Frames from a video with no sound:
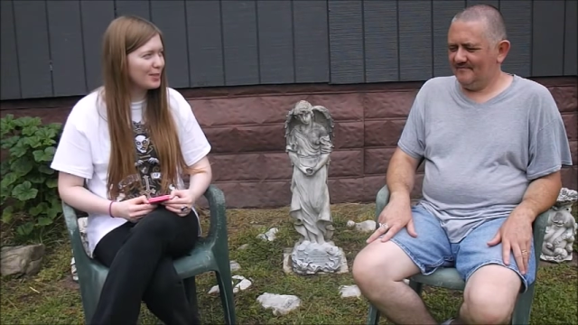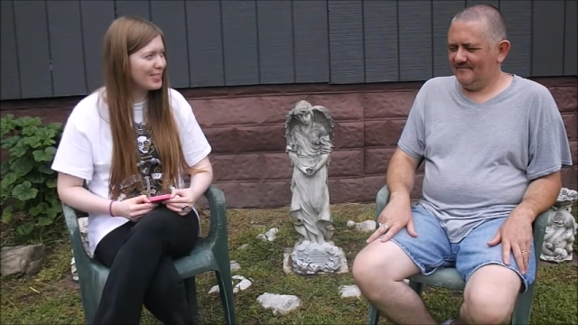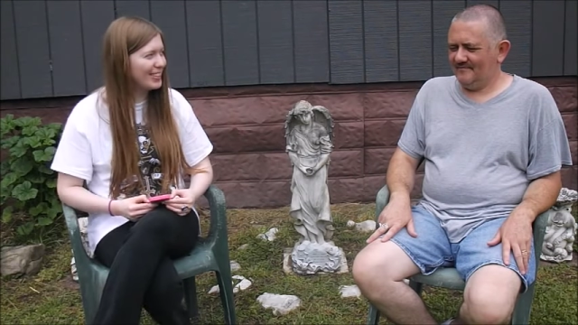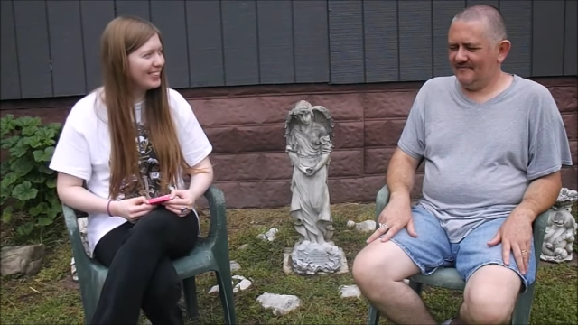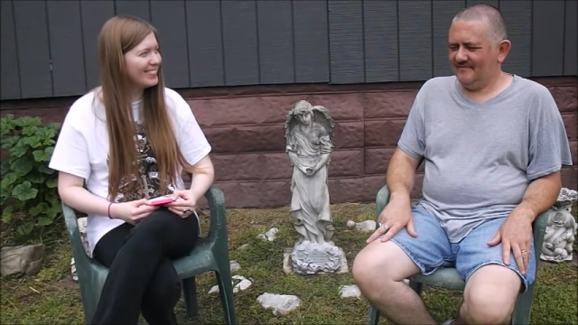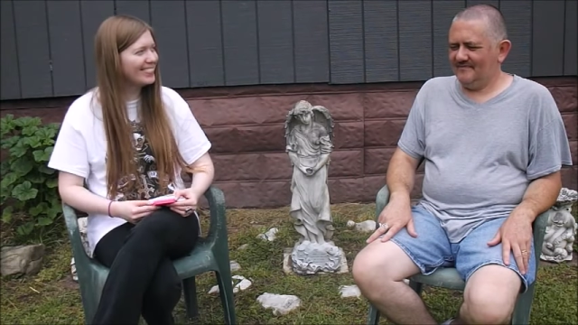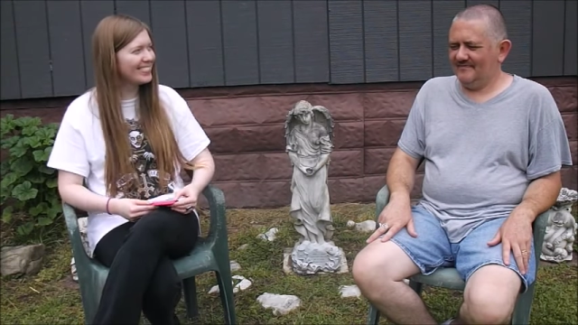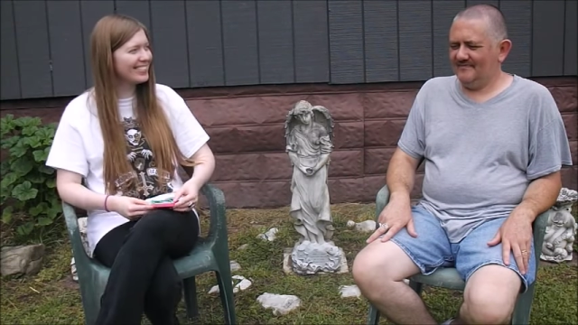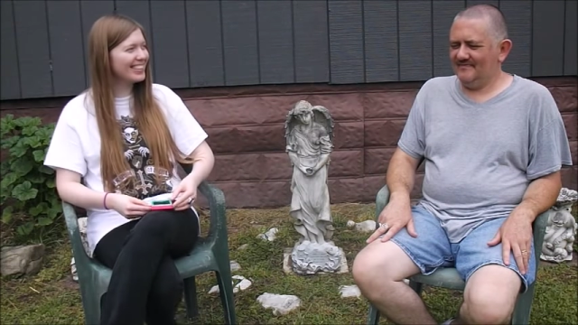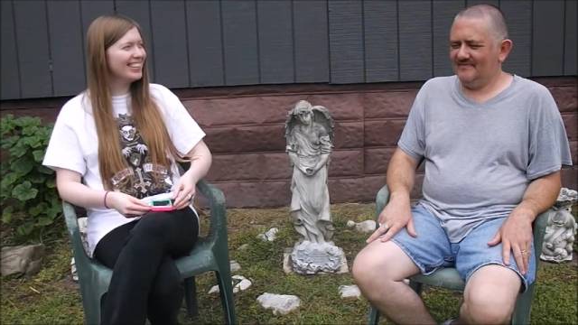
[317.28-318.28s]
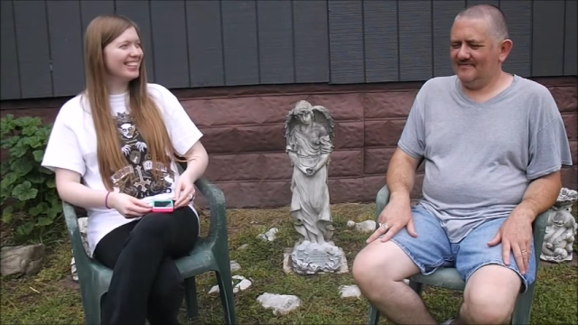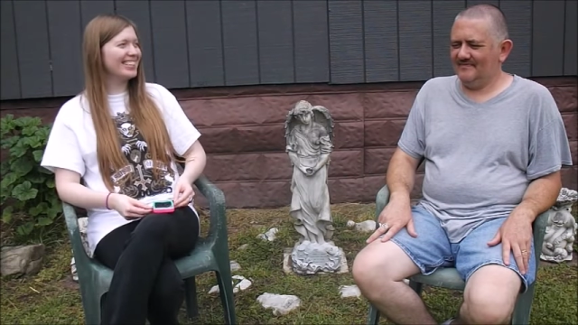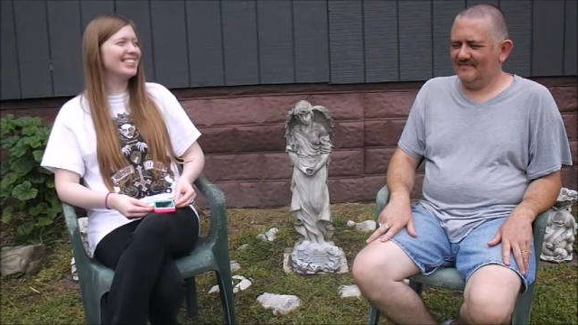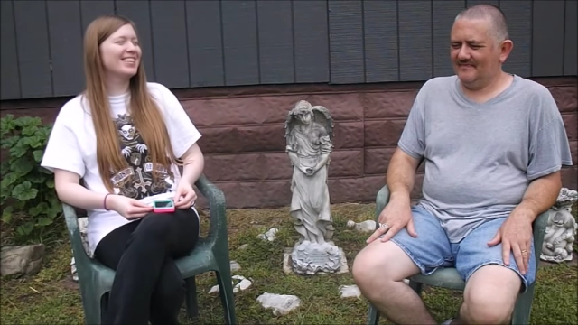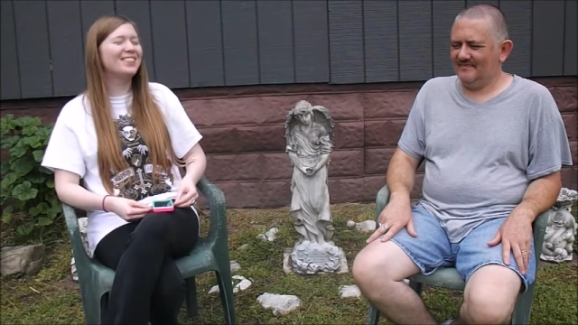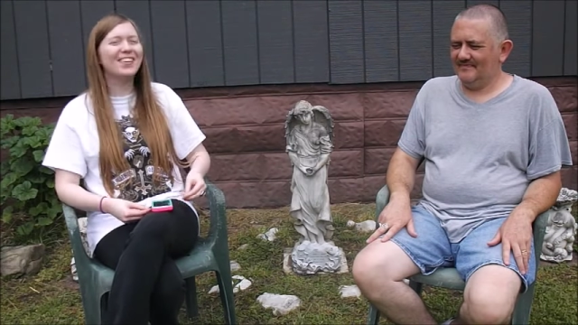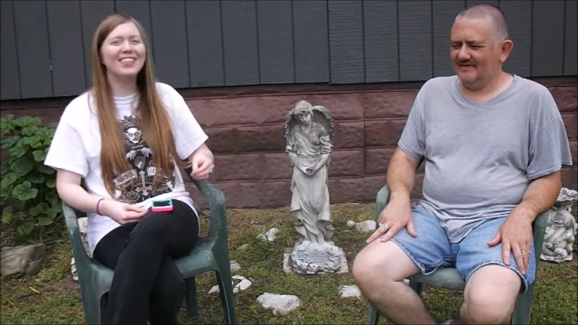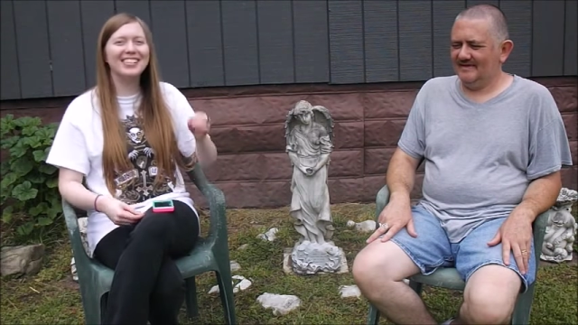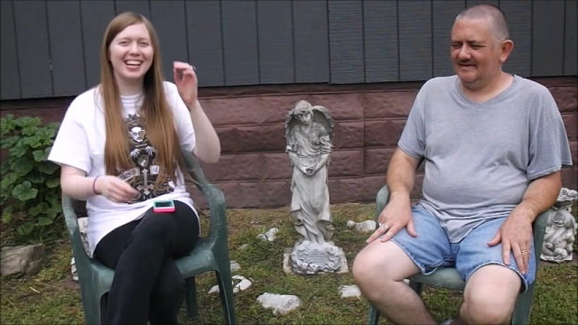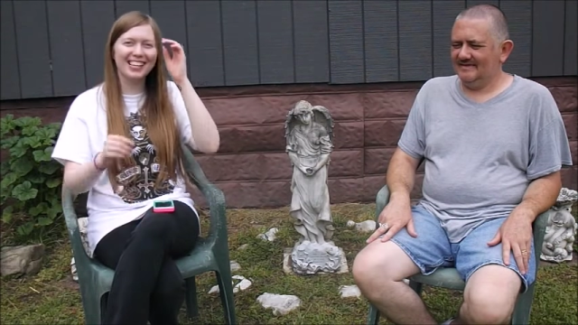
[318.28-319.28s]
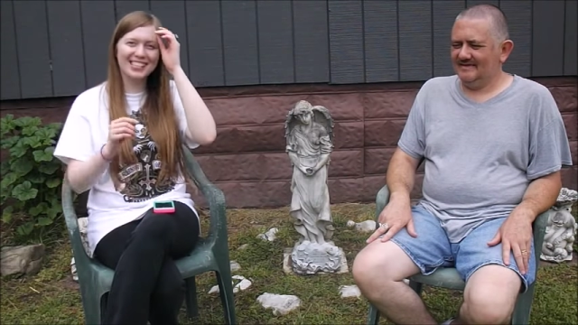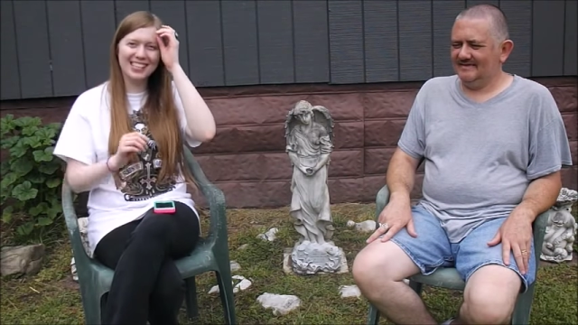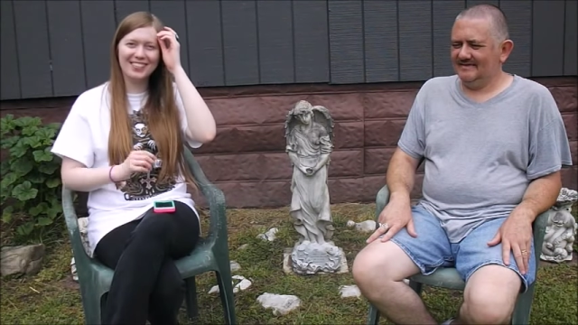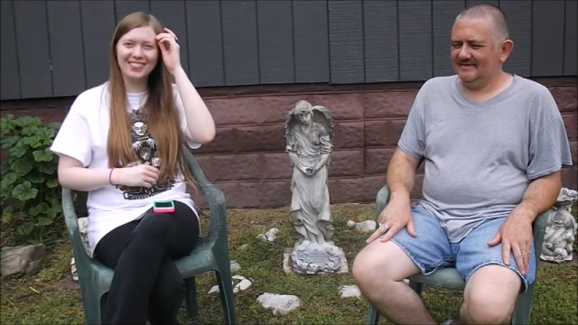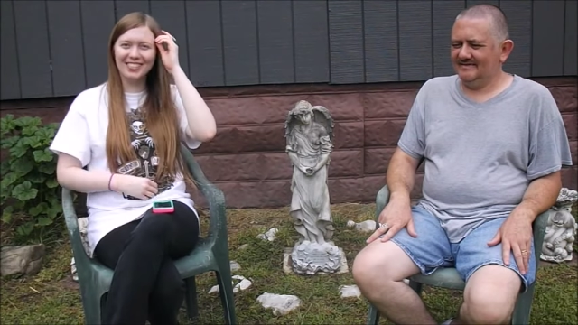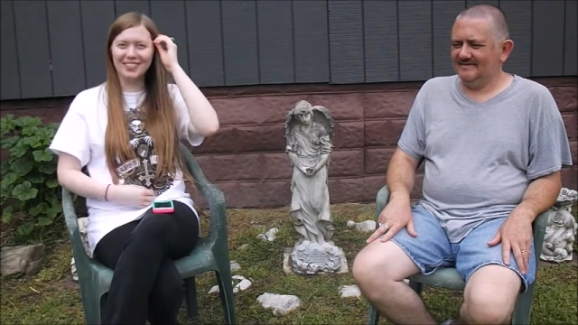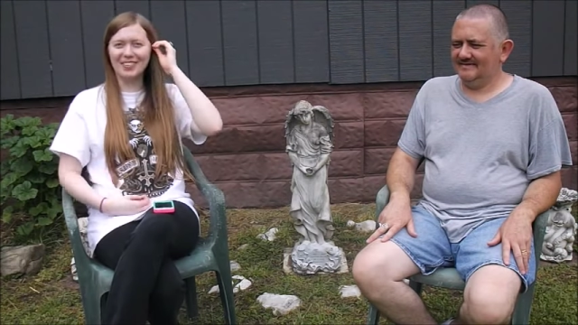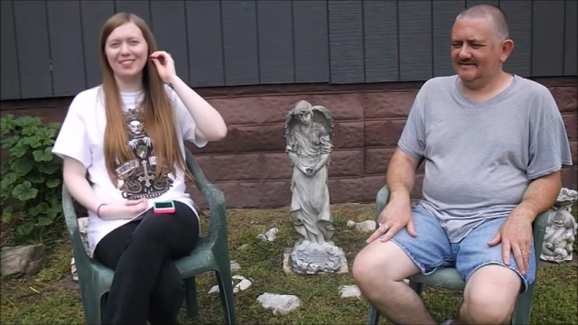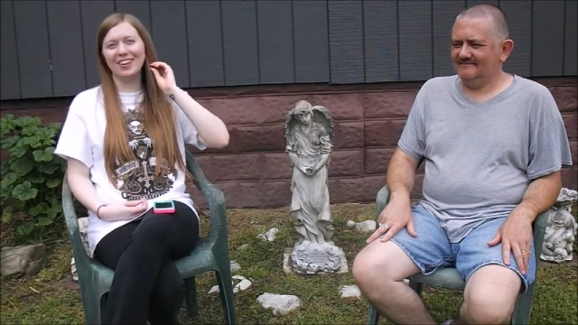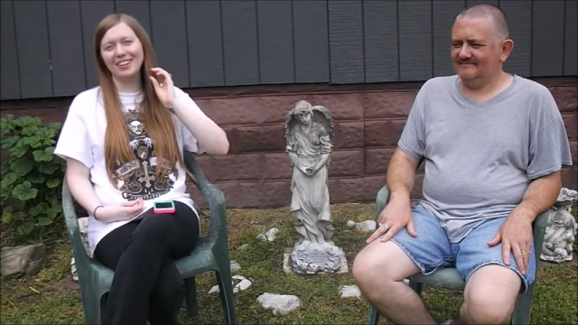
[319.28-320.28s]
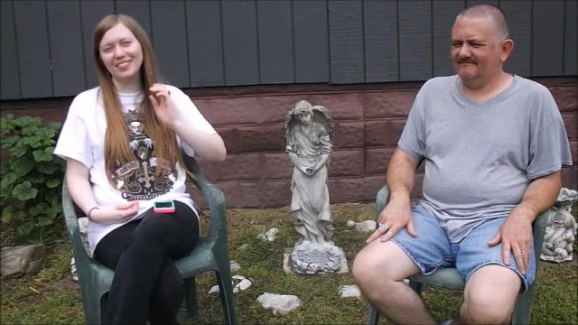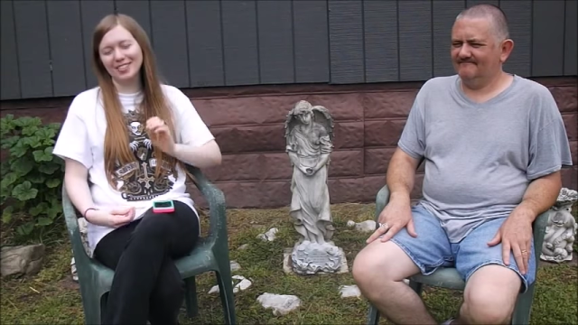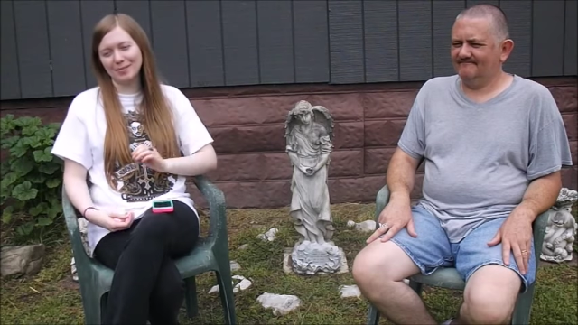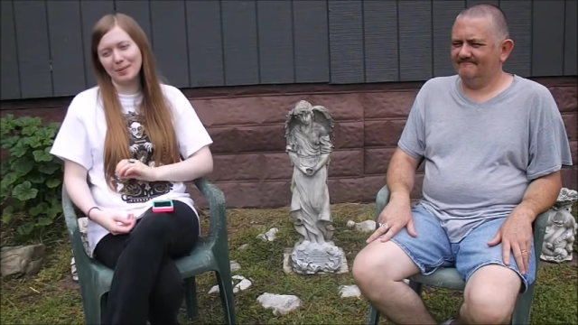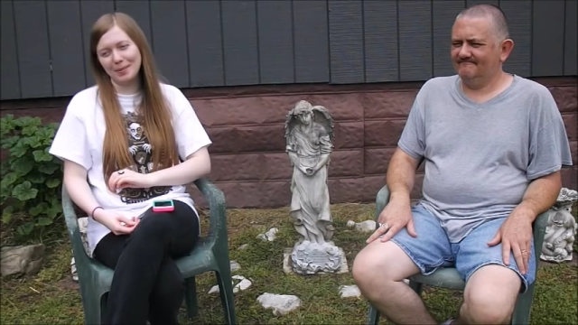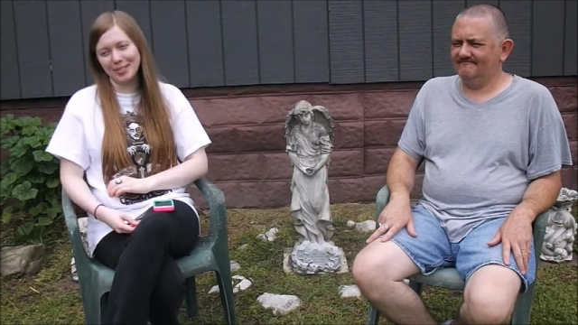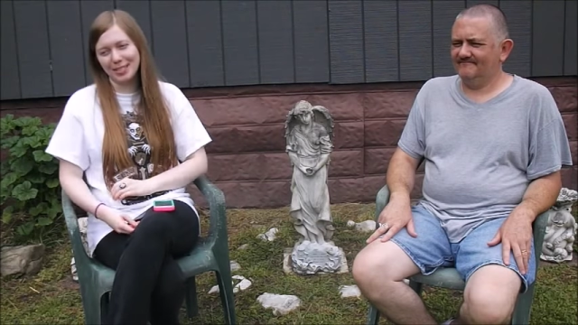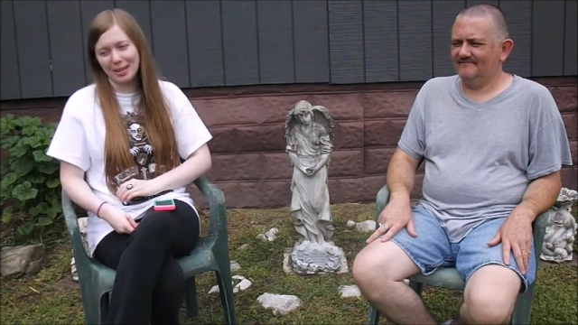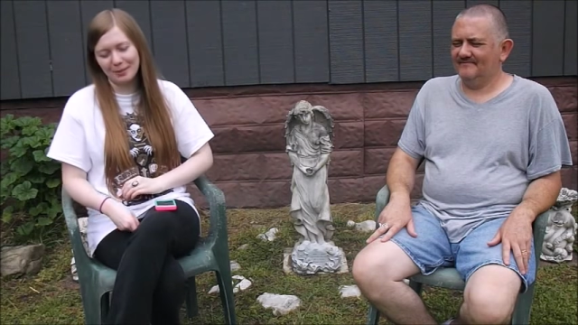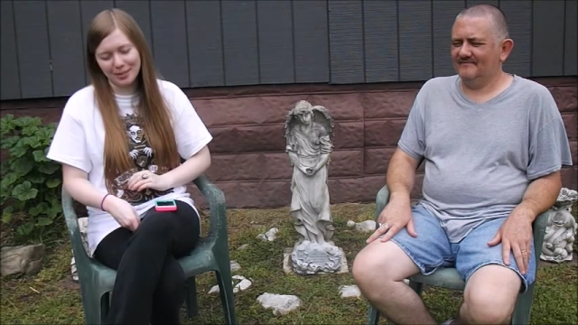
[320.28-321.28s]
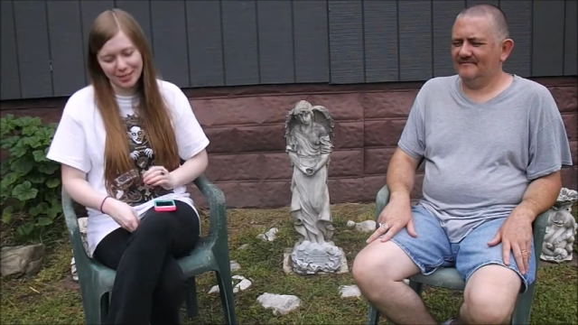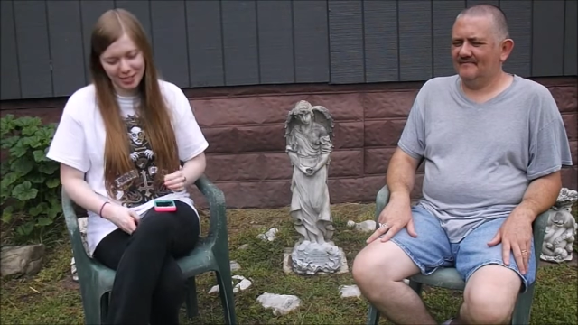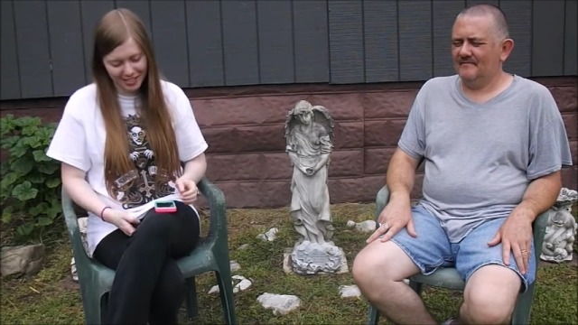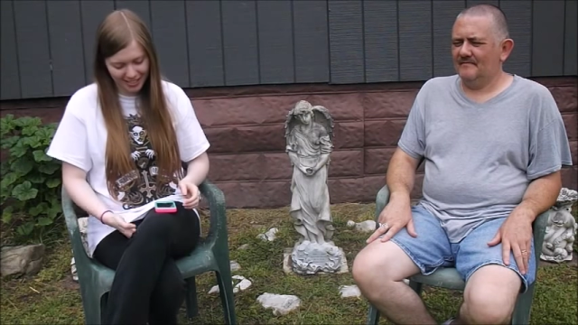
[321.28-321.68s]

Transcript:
Speaker 1: something. Because I'm always asking him to do me favors and make me a sandwich.